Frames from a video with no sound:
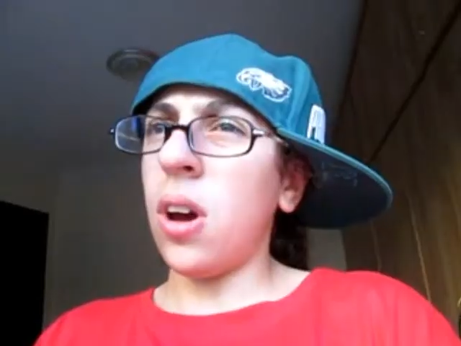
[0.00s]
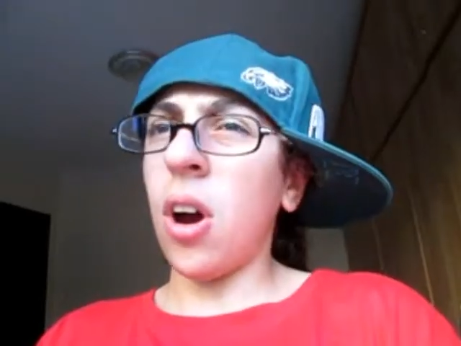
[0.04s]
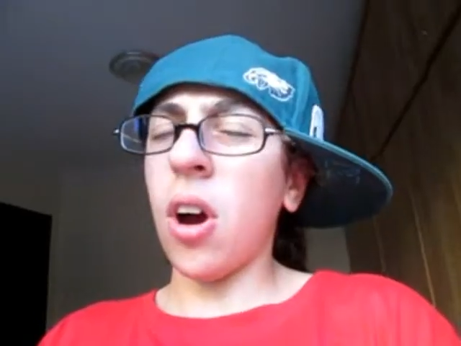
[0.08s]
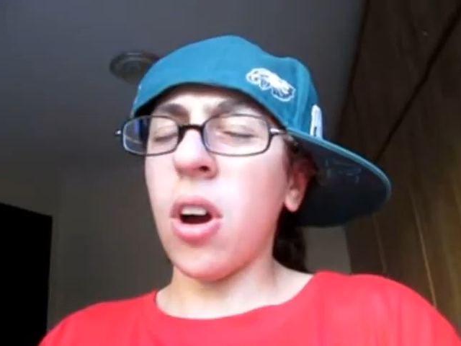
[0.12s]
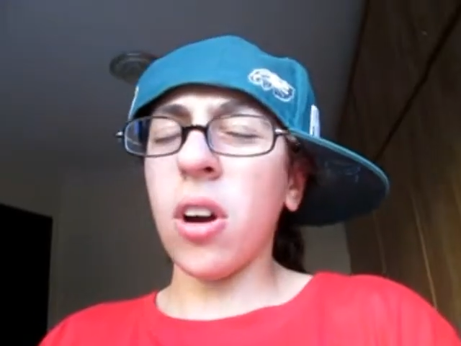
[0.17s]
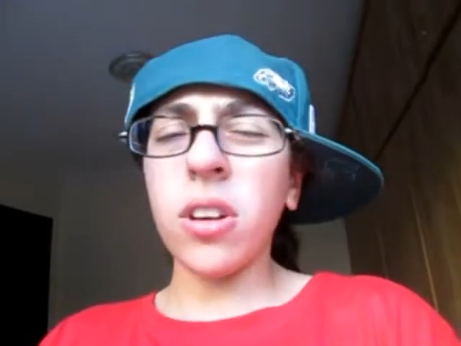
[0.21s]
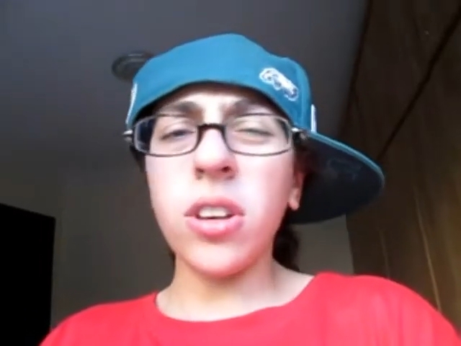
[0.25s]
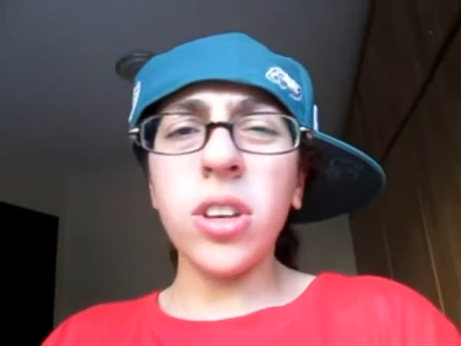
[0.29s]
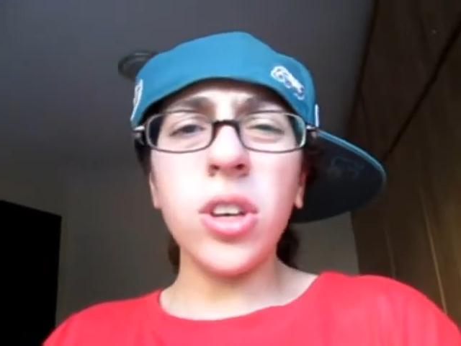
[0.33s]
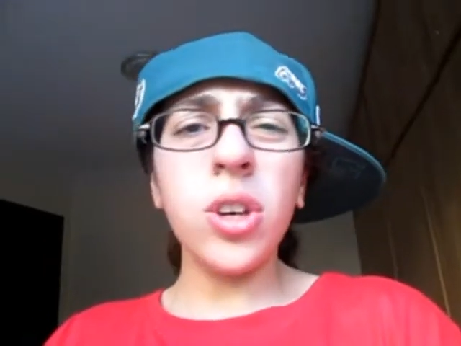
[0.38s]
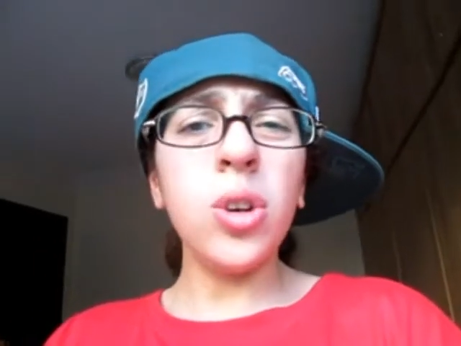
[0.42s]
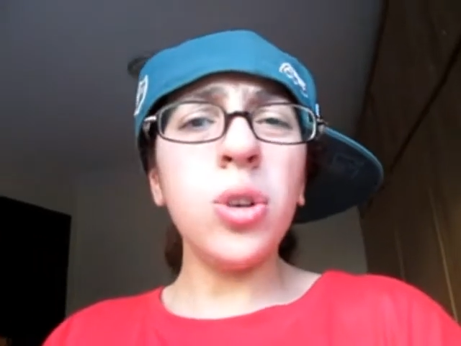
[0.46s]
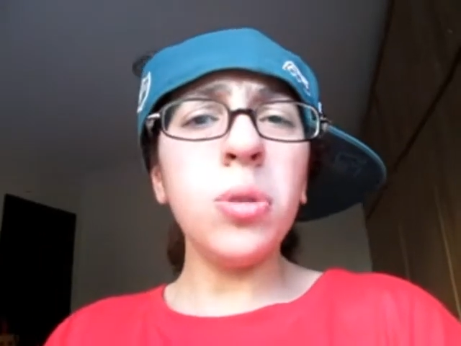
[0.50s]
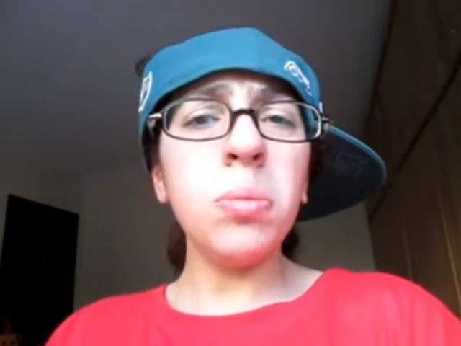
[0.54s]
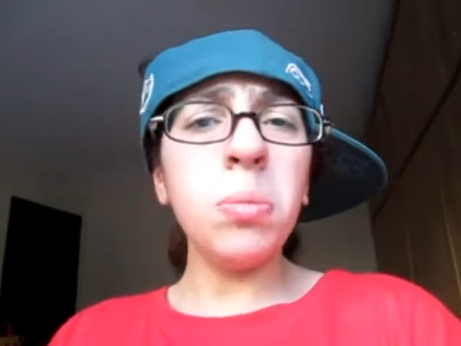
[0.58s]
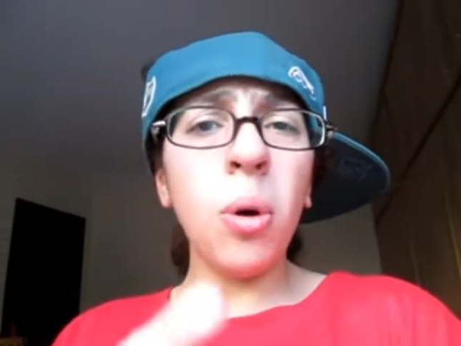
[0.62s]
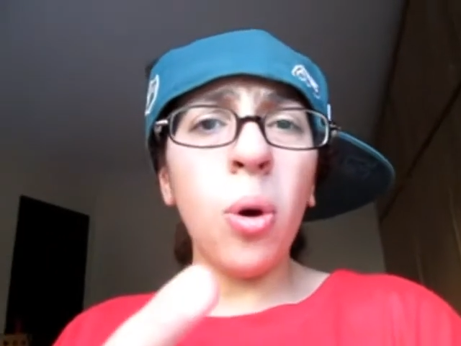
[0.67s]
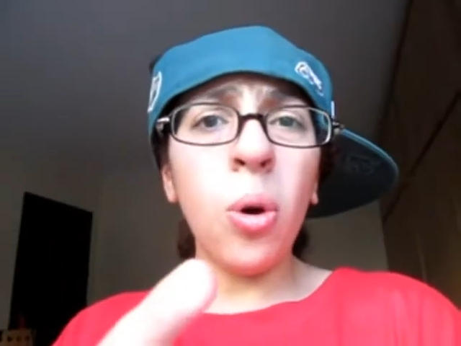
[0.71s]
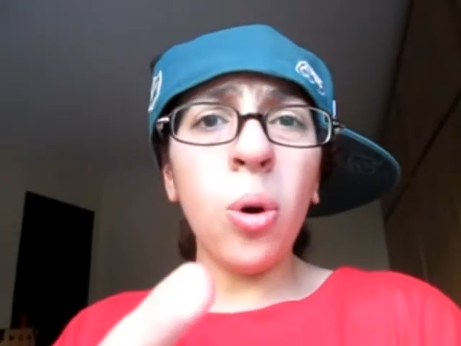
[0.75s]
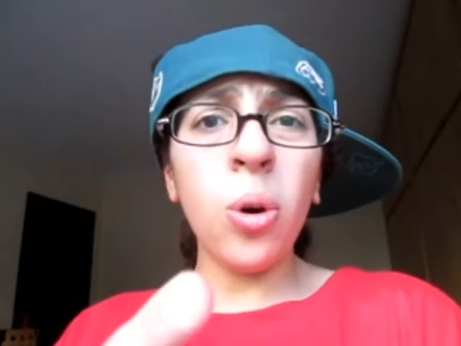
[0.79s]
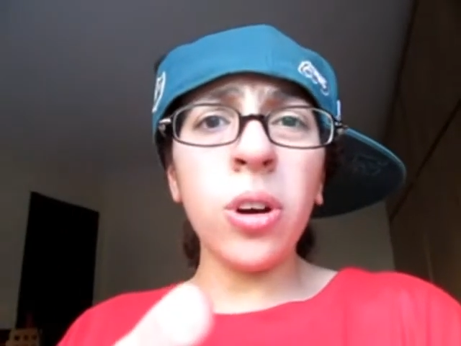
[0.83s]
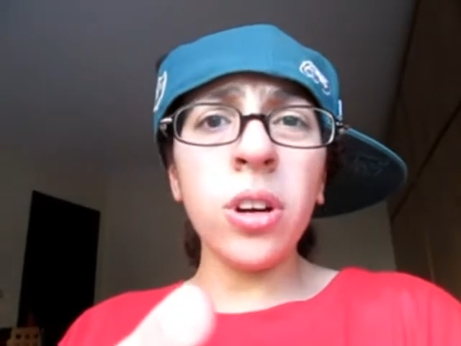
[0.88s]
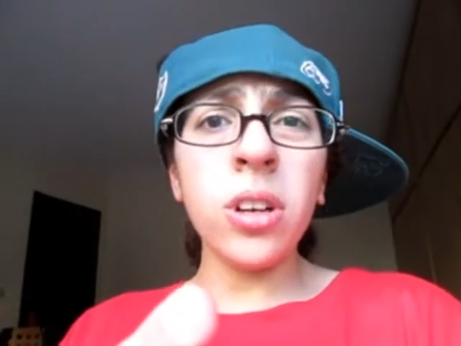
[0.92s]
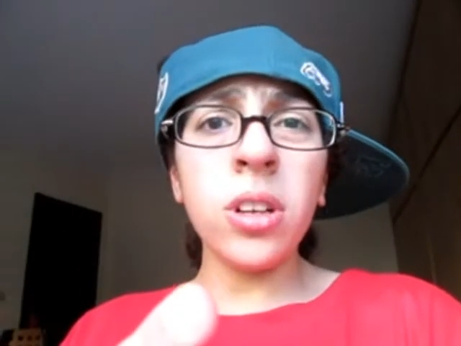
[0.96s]
Are you
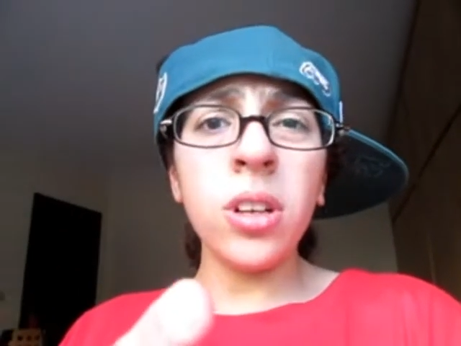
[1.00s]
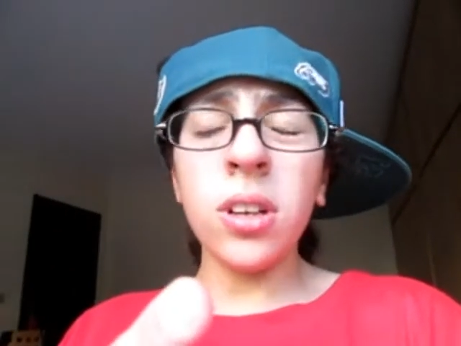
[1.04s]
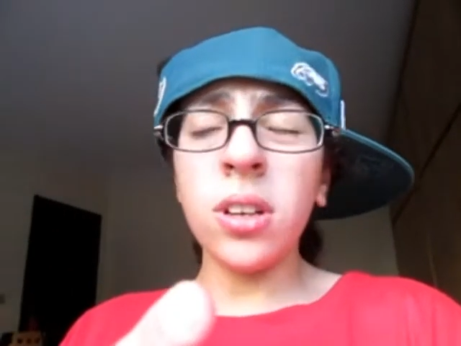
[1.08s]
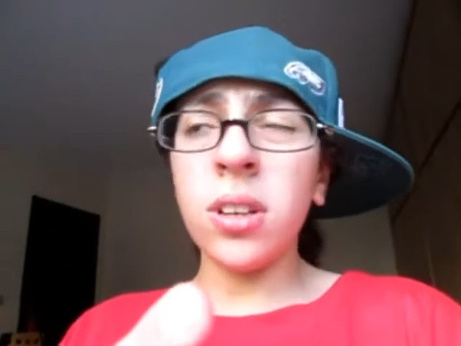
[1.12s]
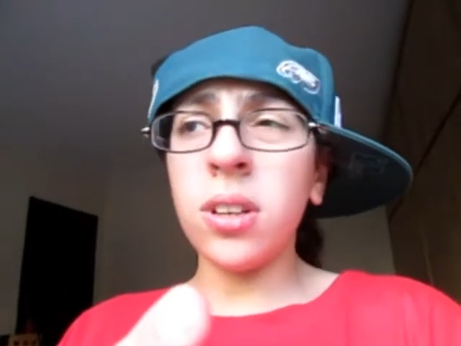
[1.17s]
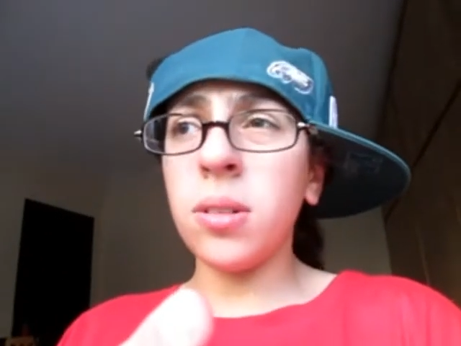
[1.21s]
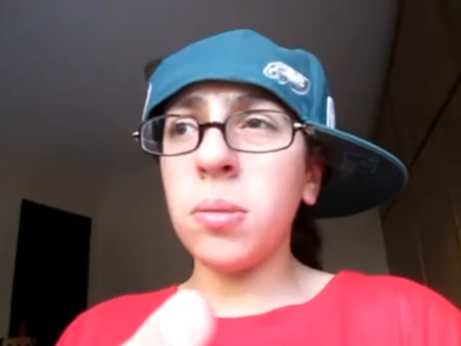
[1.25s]
bored?